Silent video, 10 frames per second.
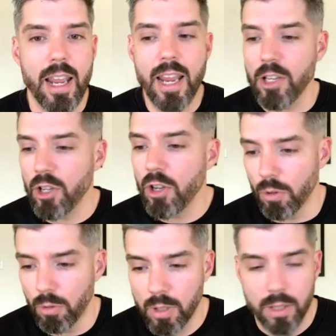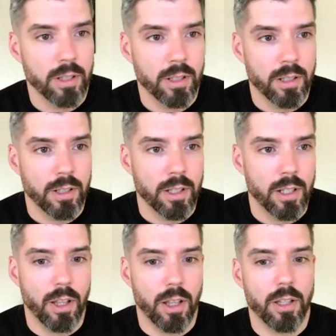in you.
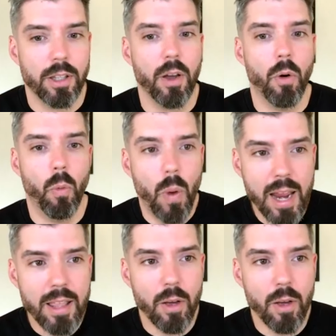The way